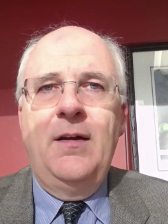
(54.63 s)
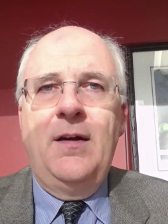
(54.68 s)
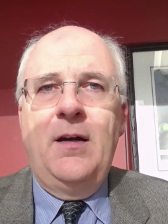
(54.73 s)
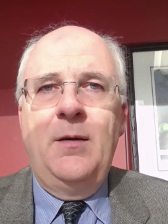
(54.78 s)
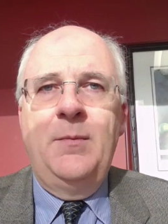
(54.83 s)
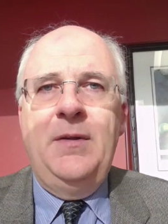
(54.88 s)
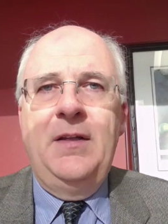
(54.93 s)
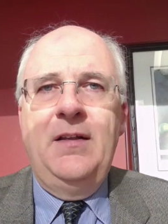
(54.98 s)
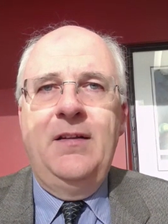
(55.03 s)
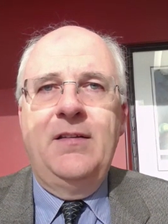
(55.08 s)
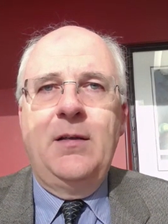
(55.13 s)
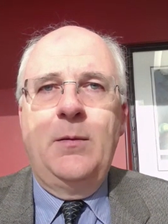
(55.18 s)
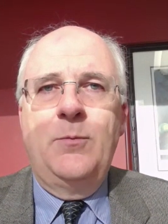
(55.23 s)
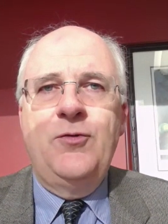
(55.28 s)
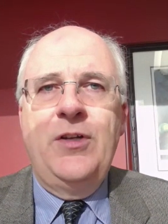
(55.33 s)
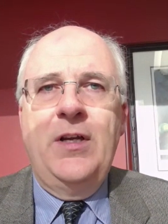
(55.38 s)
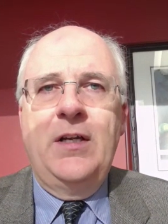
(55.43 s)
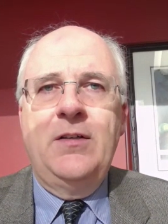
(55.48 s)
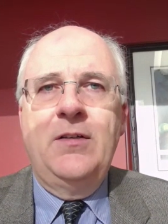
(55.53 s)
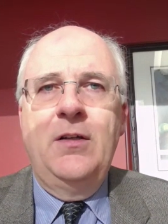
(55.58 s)
are being
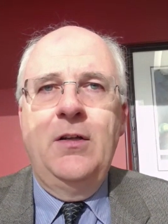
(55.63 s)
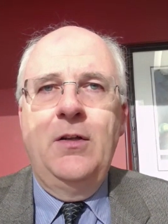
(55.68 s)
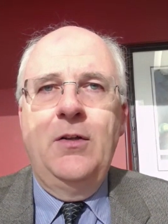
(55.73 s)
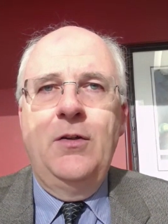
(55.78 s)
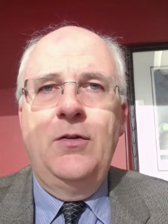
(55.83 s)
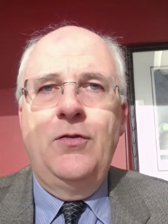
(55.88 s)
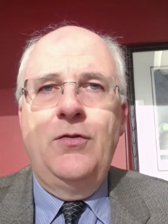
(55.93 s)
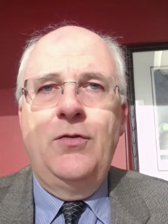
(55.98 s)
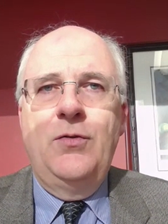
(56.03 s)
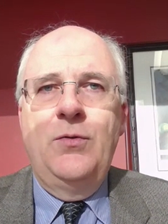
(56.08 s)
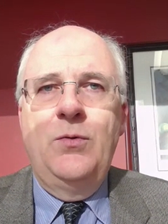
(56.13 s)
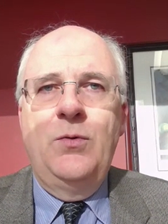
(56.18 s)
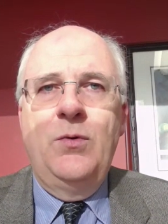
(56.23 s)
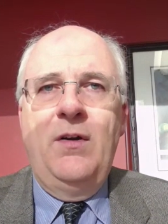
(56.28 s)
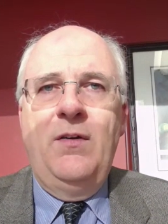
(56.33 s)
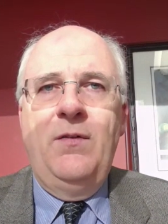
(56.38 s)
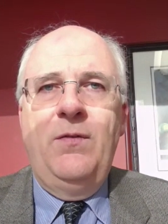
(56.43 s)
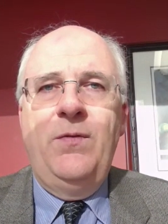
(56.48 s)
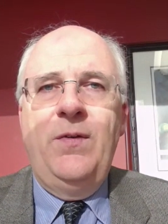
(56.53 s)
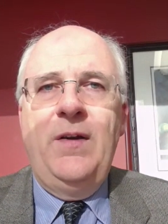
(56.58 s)
subject to
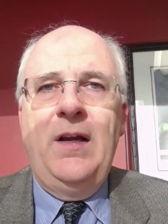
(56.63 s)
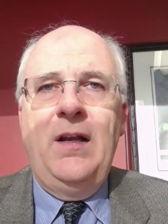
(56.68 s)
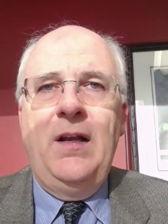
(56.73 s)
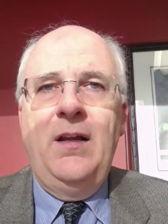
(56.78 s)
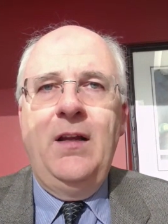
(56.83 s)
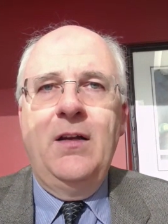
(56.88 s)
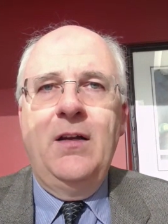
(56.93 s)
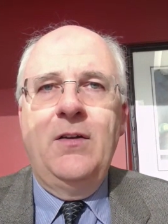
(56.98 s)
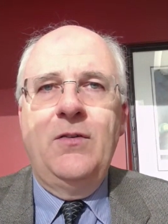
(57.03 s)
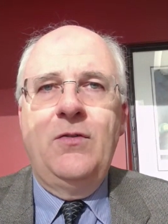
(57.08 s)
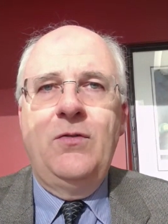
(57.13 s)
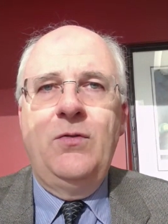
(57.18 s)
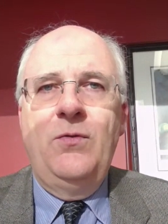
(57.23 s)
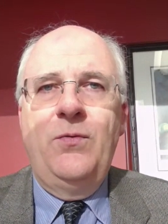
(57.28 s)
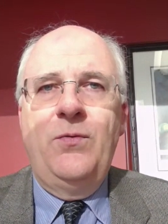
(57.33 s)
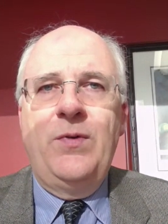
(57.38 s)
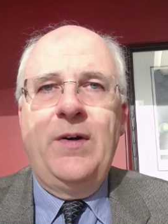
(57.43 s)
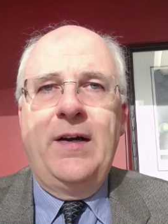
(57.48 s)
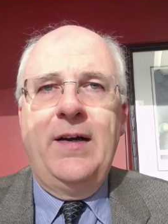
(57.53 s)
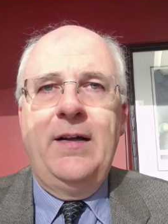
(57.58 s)
a failure to
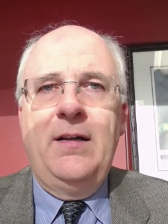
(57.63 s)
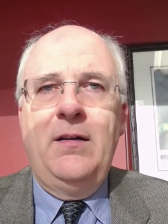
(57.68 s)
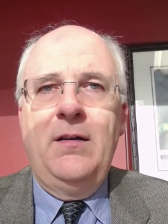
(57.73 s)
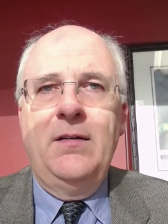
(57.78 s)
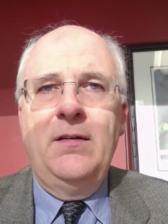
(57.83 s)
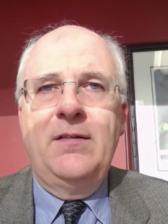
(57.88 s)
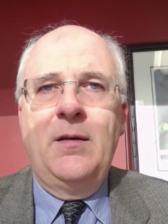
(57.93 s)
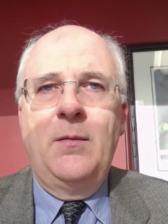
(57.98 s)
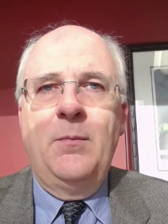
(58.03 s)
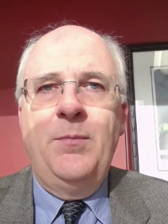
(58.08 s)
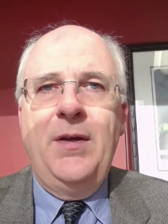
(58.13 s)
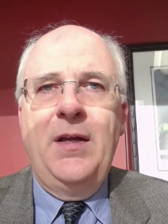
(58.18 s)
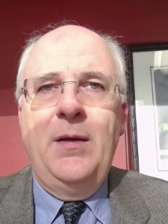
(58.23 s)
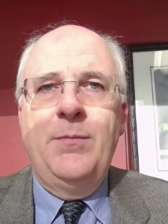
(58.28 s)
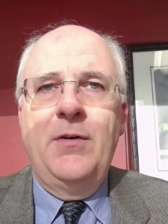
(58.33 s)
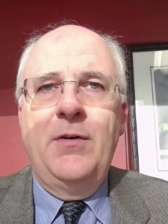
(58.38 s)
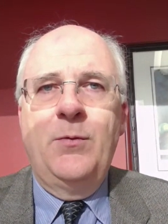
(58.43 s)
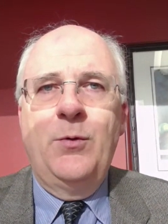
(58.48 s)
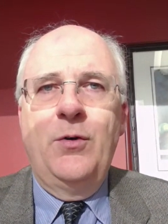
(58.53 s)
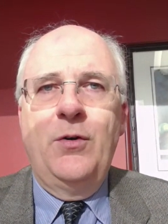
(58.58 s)
file some
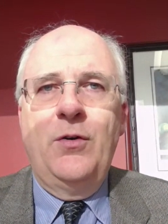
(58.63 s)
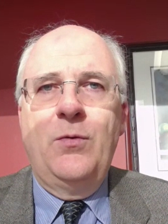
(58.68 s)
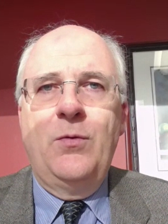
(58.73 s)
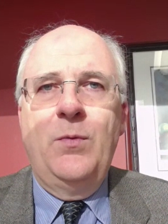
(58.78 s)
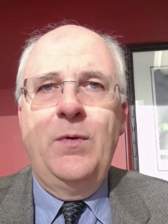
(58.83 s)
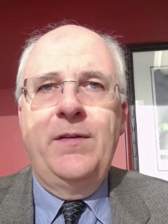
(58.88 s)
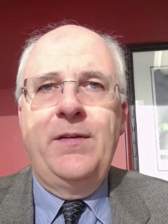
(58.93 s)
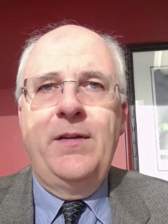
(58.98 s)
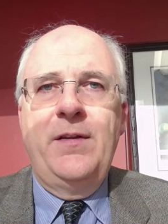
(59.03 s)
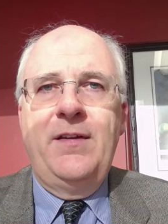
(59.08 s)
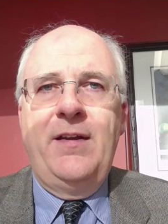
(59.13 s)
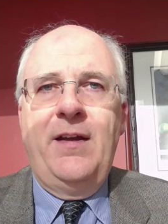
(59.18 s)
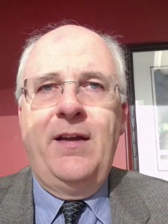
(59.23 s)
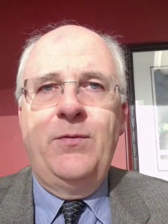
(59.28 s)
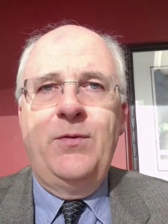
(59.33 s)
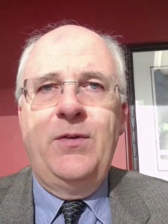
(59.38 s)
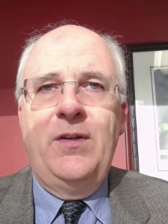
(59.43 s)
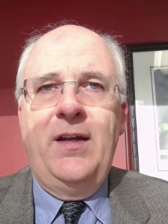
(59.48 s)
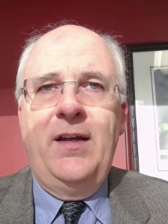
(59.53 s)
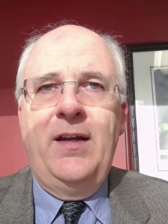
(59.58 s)
paperwork with the
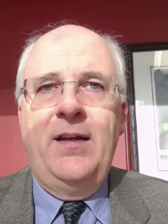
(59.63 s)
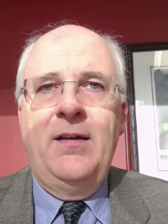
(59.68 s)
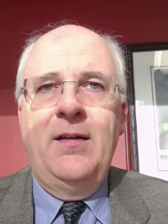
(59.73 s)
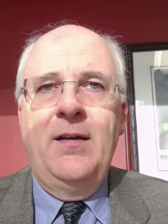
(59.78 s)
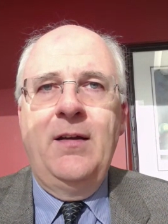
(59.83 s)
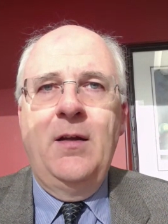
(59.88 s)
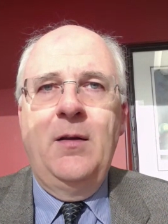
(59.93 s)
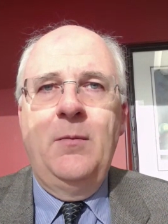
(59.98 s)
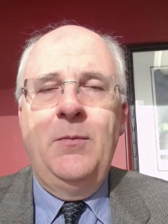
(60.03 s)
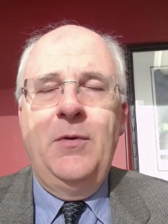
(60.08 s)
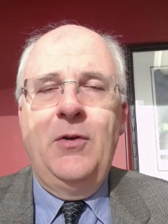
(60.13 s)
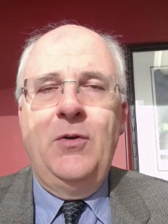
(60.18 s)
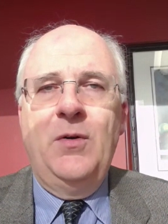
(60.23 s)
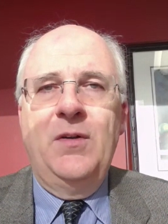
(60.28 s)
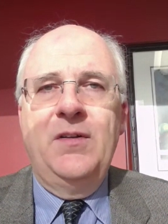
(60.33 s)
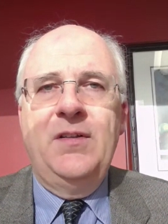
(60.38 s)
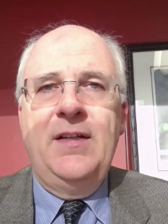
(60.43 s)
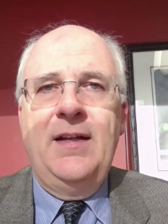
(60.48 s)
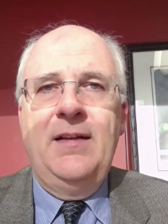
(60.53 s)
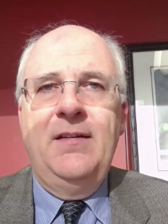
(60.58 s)
FDA,
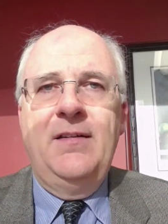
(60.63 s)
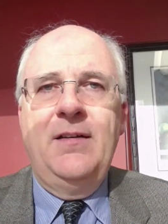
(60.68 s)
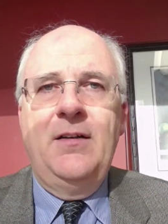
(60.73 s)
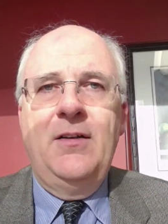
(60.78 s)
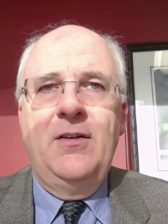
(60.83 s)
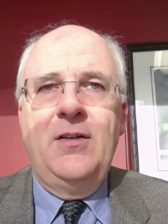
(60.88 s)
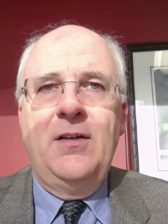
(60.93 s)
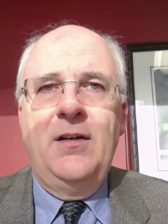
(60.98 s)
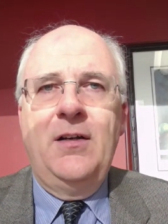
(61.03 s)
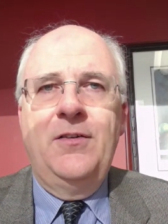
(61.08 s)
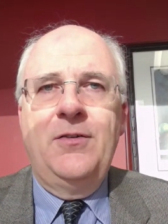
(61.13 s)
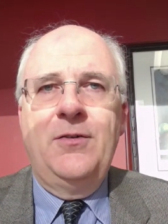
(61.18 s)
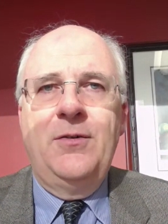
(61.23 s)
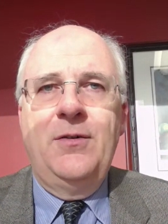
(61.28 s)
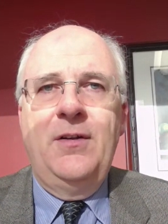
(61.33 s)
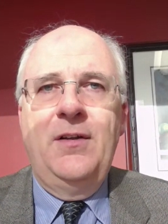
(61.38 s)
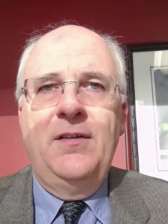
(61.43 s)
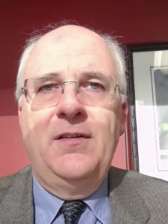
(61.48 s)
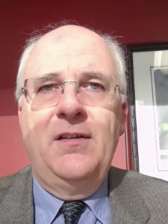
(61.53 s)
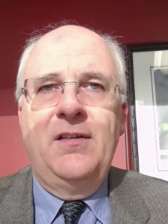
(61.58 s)
because hand
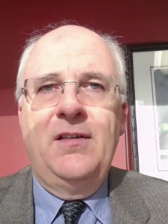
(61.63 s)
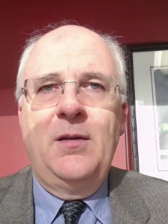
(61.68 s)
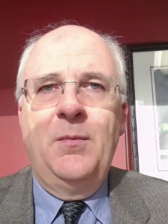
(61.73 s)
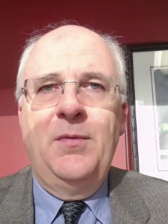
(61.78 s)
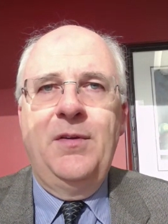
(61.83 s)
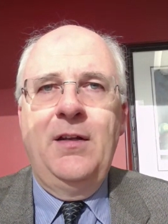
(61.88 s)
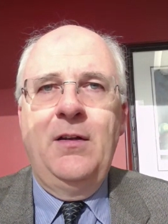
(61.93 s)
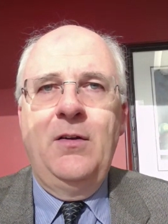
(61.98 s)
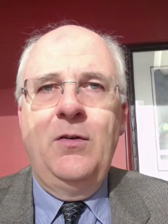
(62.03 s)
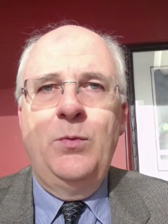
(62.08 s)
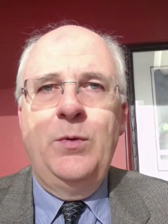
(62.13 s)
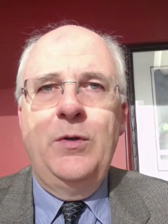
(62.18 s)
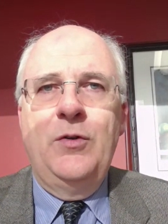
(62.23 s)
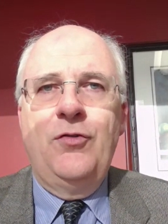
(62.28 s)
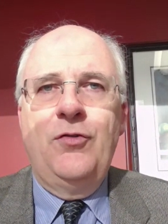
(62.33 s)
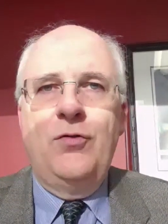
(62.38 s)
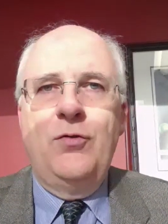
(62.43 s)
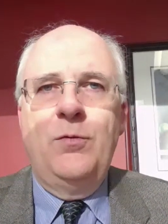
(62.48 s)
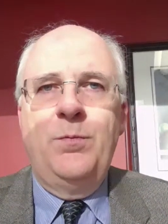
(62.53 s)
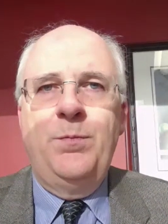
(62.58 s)
sanitizer is something
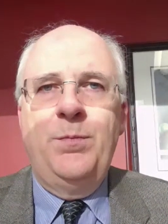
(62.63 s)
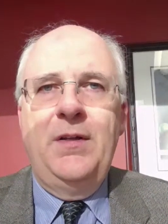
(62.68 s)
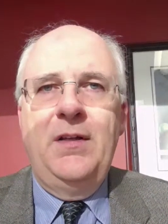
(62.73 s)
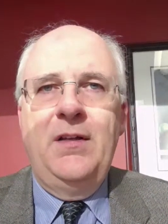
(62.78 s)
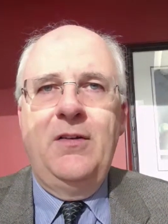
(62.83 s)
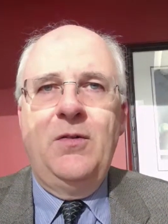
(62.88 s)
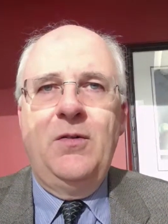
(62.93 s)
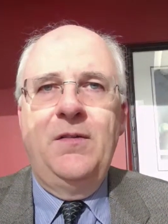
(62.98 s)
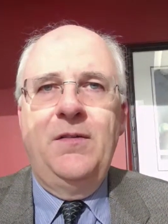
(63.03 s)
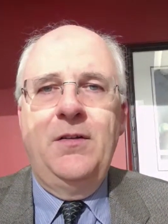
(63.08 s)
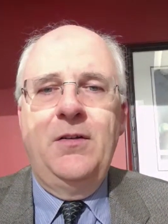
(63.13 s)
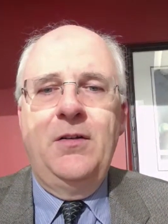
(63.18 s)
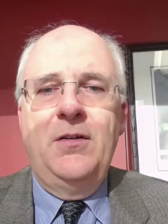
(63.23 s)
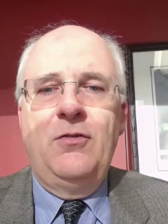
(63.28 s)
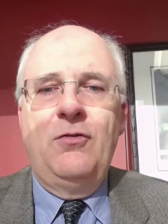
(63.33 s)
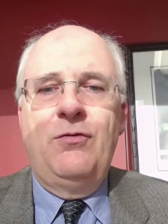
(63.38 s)
which could be considered